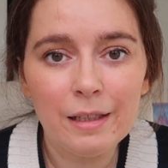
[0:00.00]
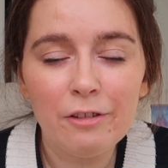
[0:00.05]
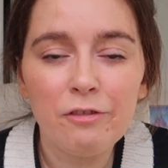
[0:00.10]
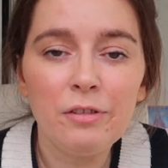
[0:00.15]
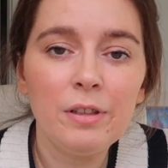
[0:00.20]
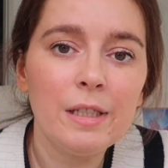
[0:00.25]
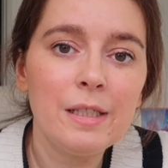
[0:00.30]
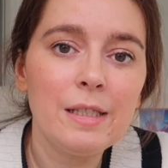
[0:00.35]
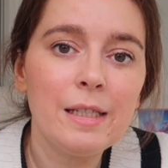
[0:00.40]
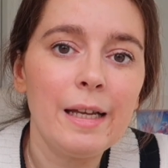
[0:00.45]

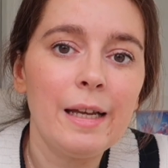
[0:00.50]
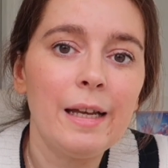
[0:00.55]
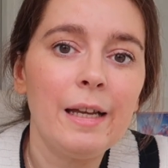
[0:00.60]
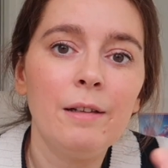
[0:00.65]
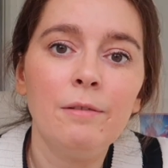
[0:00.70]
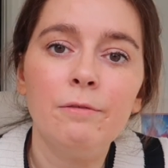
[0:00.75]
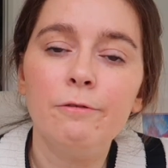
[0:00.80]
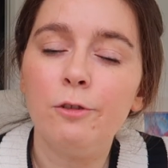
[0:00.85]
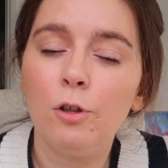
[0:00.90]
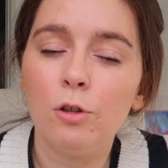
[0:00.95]
Affinity,
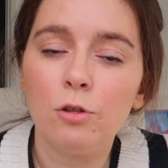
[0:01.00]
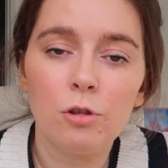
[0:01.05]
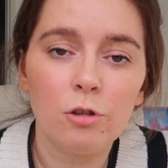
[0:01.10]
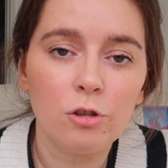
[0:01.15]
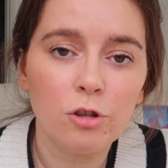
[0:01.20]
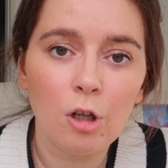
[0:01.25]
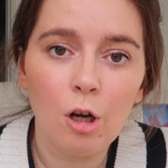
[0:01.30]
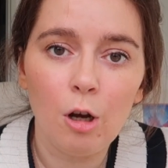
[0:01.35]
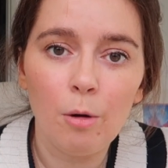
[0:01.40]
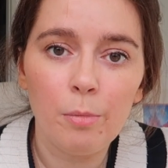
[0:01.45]

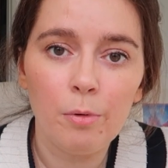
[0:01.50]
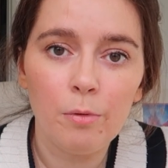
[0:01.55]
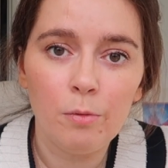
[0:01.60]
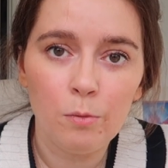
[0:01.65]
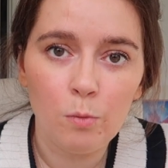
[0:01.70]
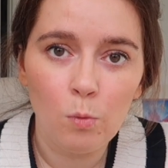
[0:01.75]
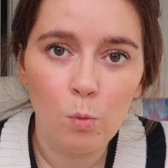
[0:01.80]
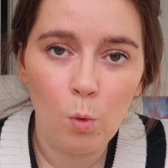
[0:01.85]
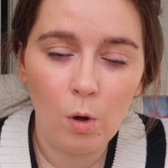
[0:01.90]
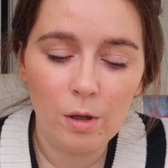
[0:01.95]
Photoshop,
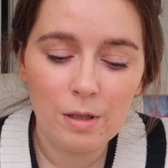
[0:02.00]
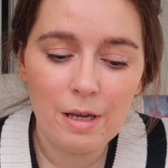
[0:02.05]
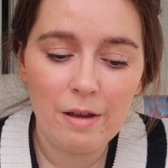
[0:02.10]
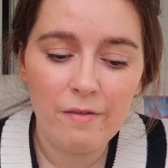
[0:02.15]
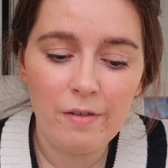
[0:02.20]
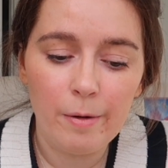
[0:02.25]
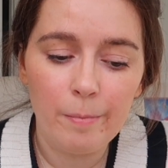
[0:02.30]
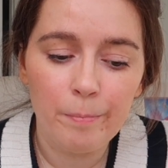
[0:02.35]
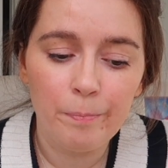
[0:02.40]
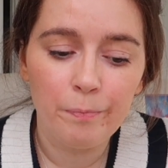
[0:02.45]
whatever.